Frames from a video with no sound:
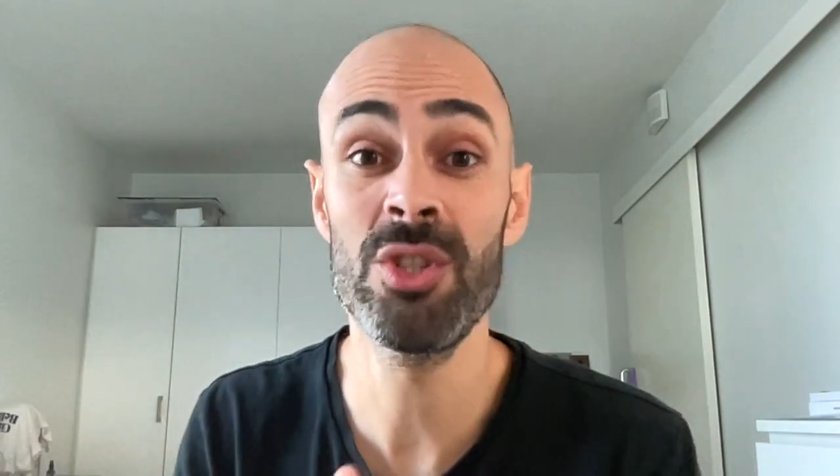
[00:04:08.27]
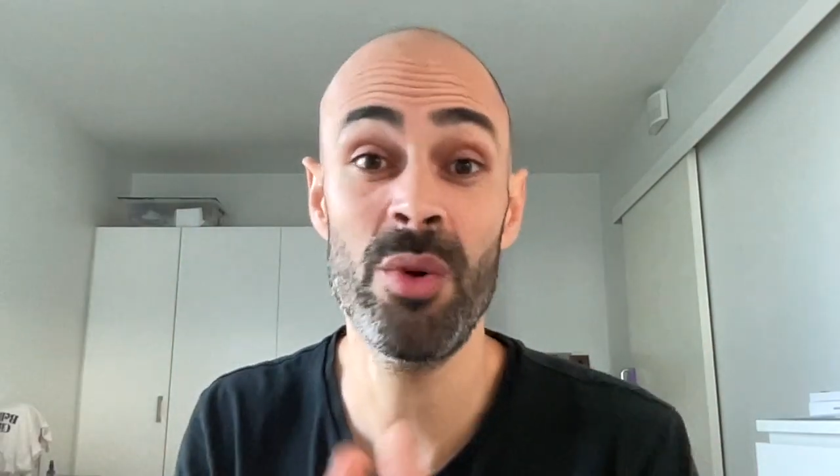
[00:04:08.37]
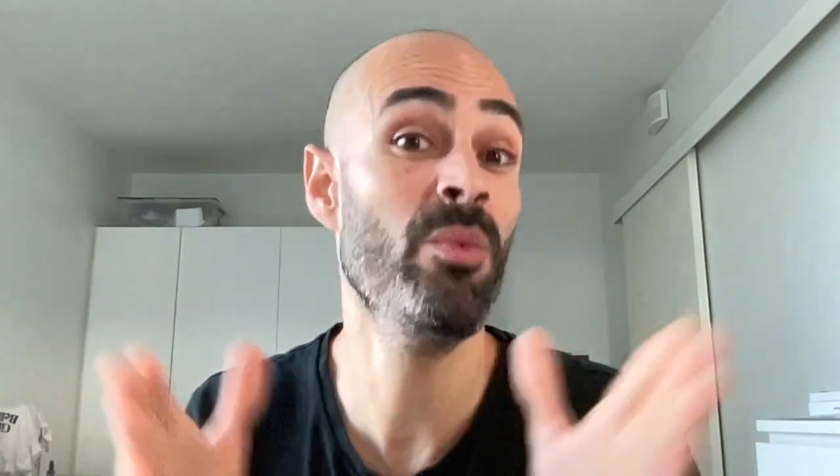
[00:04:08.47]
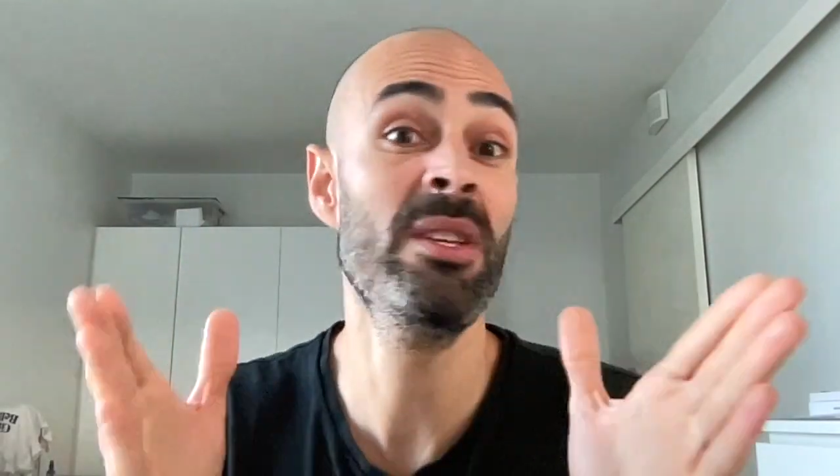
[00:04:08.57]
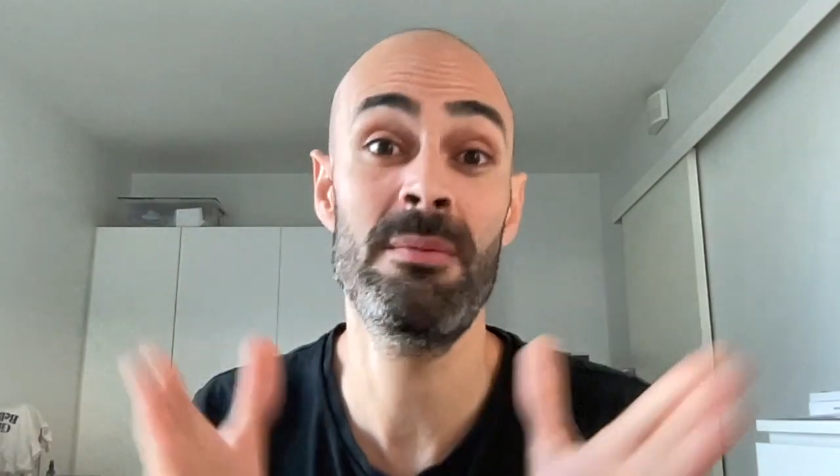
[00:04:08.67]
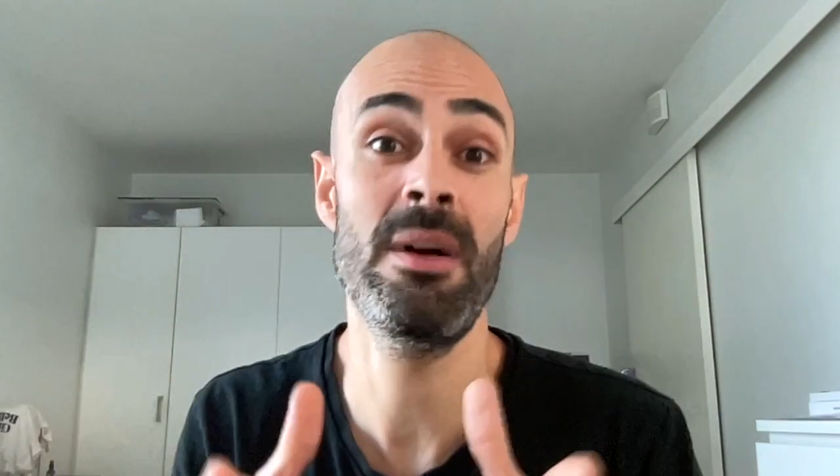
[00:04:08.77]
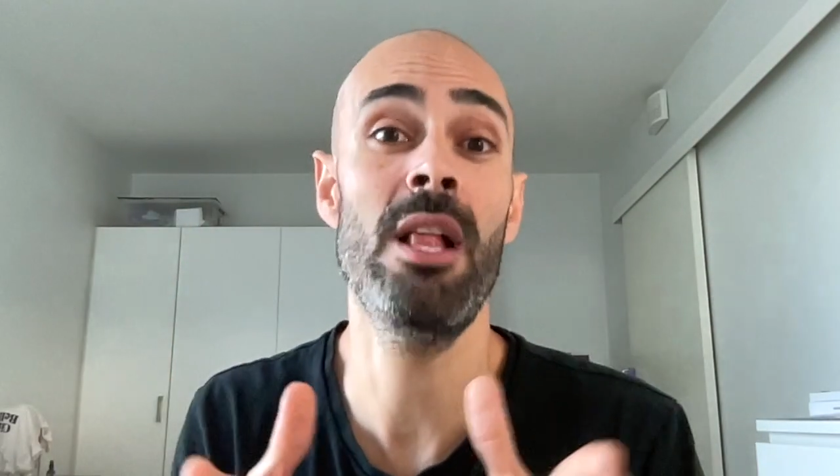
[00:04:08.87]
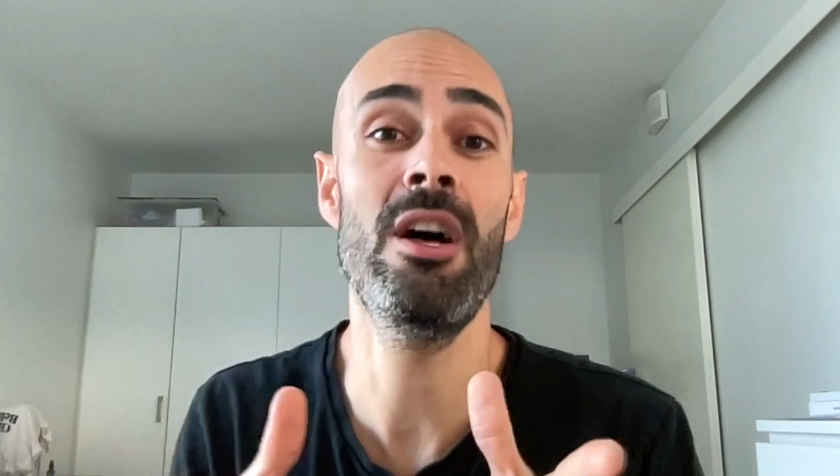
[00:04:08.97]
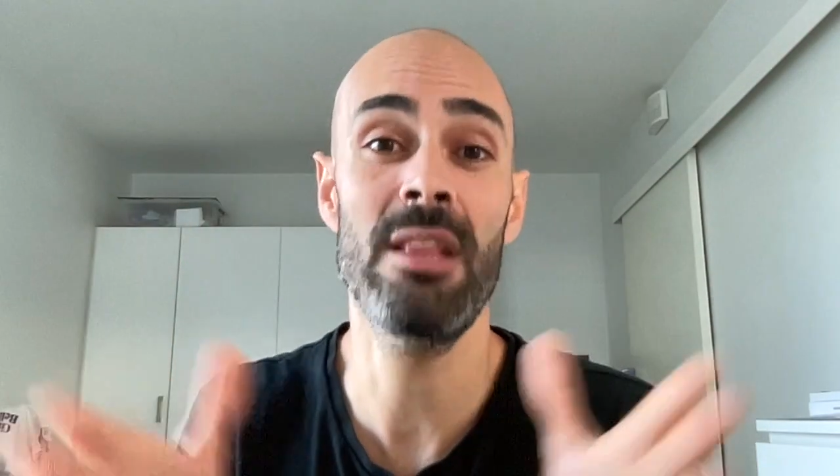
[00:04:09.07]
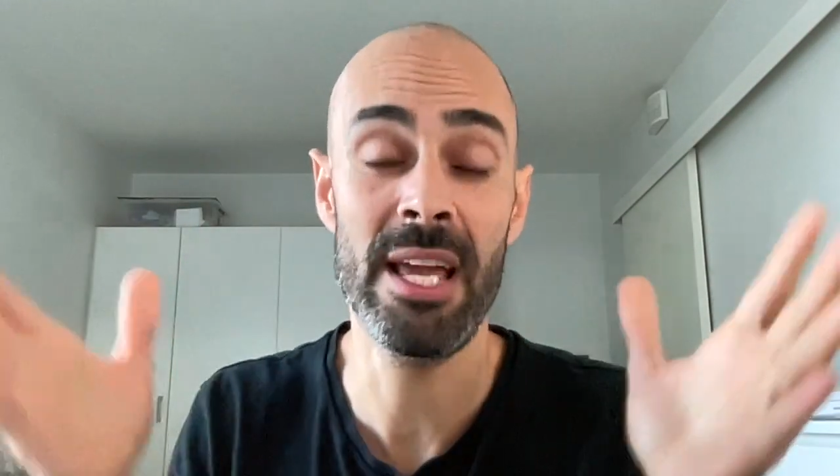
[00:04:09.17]
So it was a
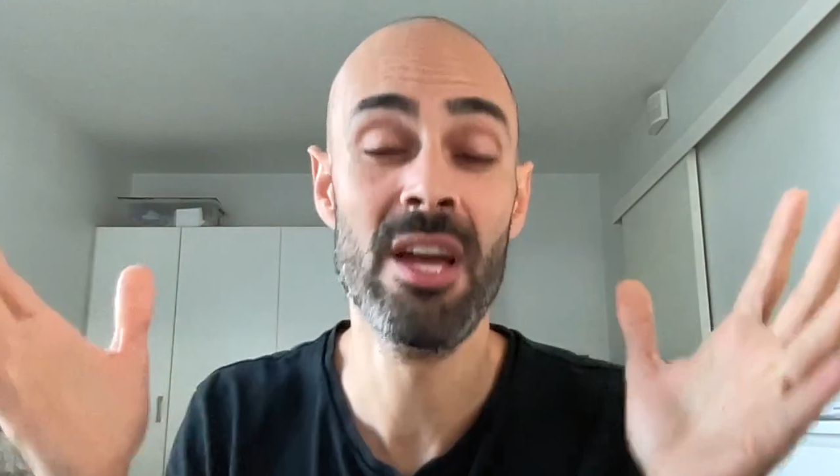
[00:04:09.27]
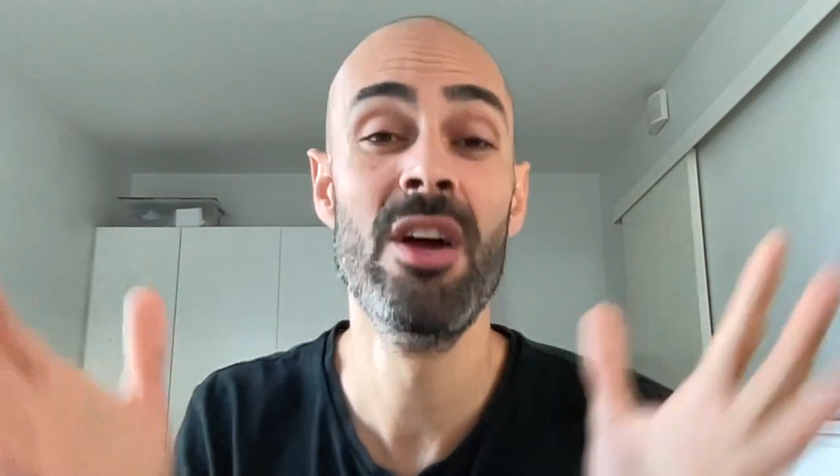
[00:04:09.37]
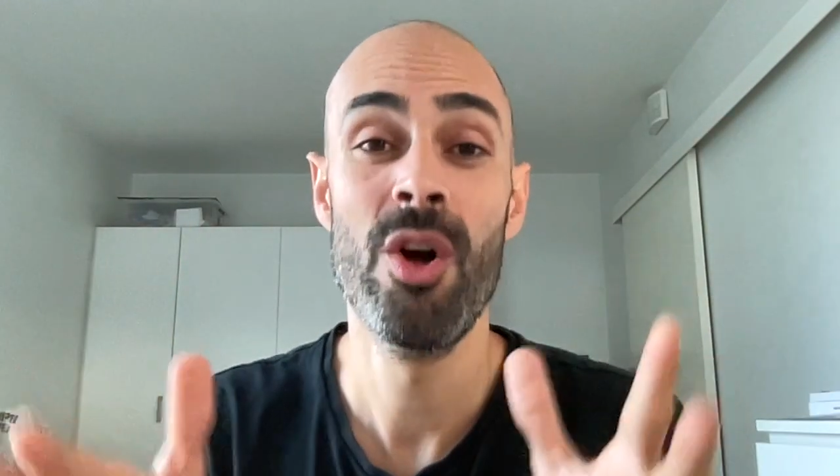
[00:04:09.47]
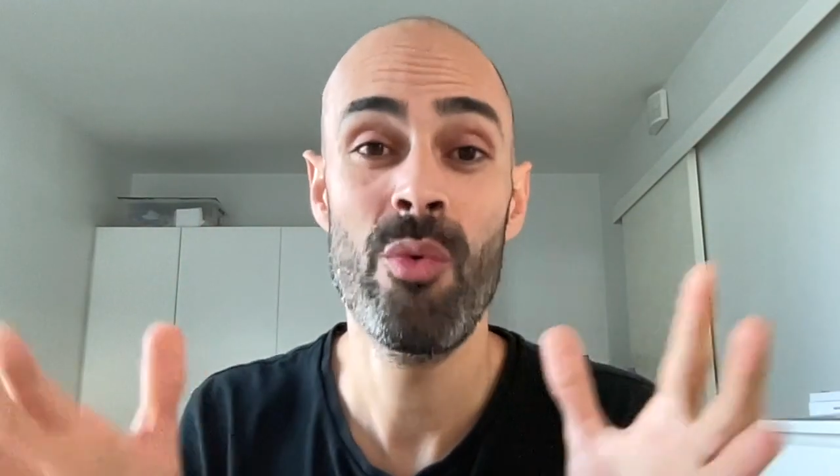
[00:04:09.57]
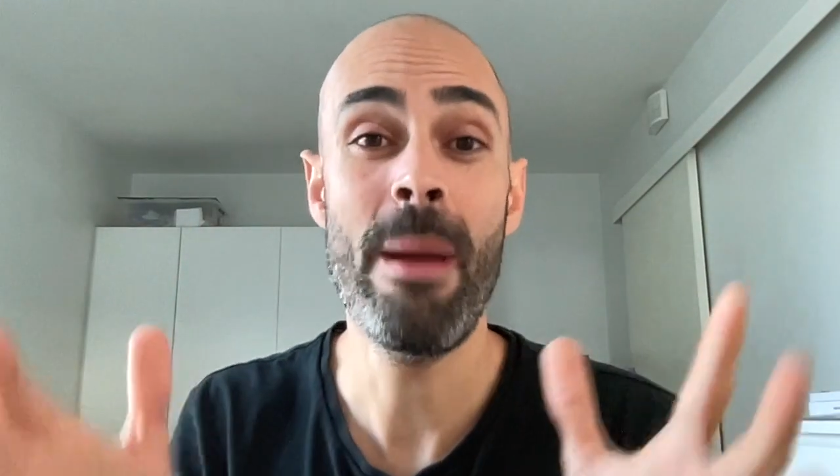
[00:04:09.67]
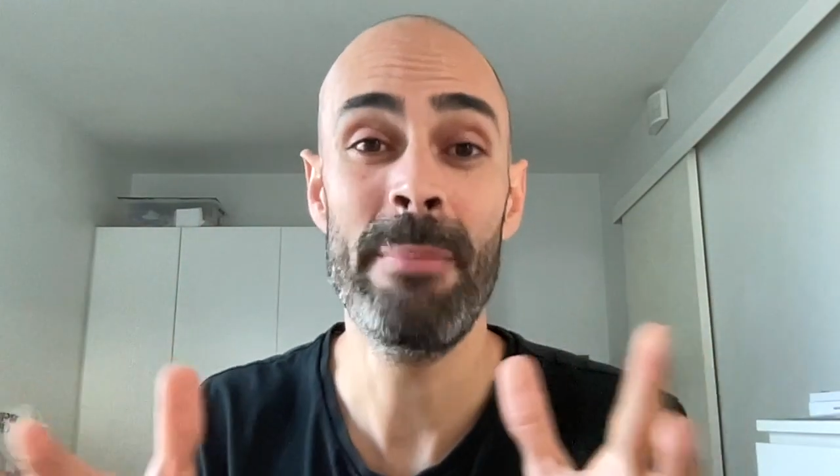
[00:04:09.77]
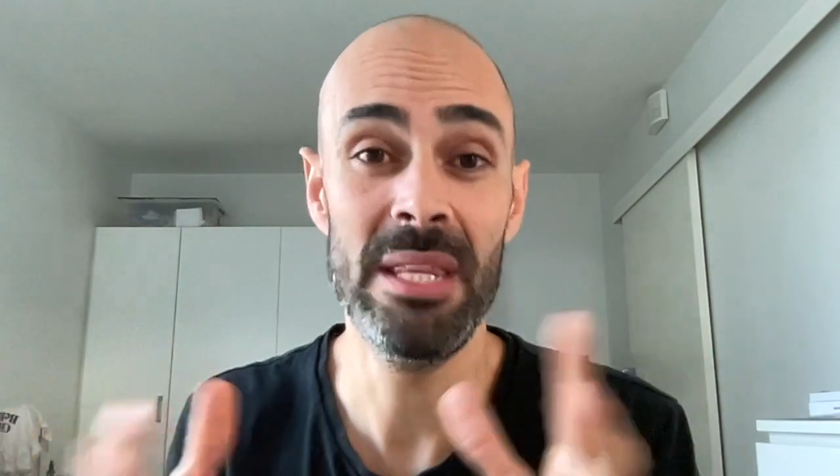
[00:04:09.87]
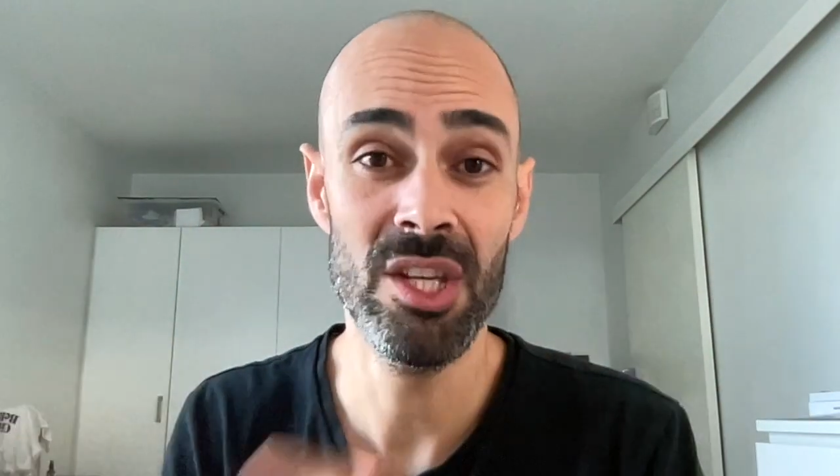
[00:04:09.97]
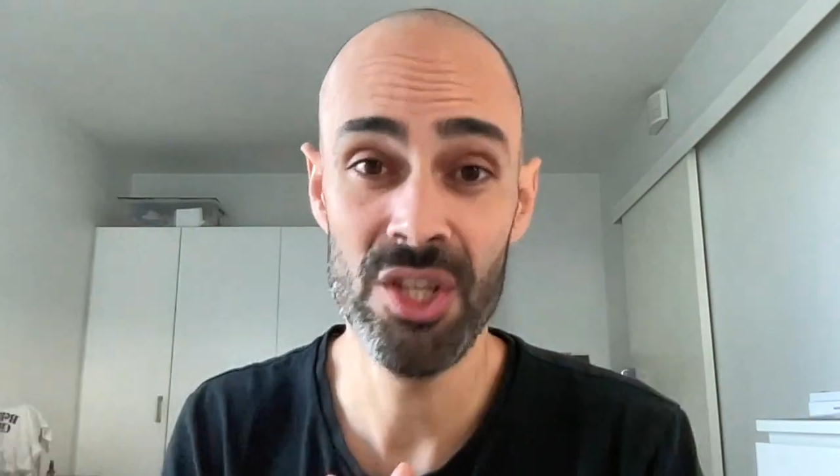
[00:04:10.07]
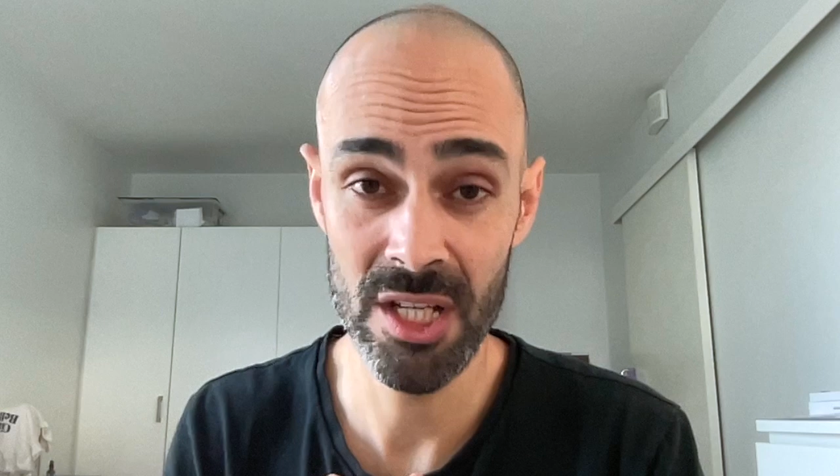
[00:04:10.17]
lot like
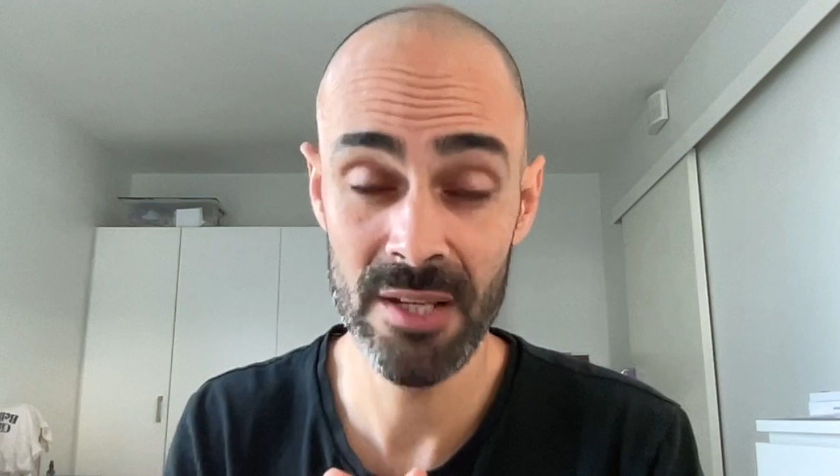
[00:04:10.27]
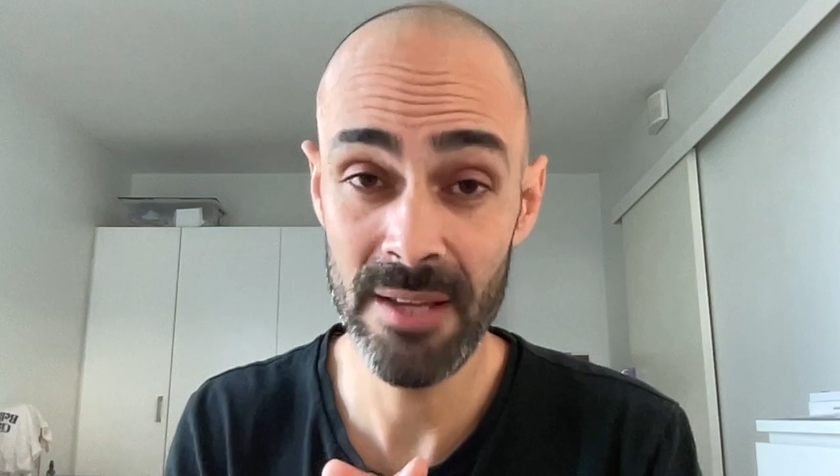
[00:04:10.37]
repetition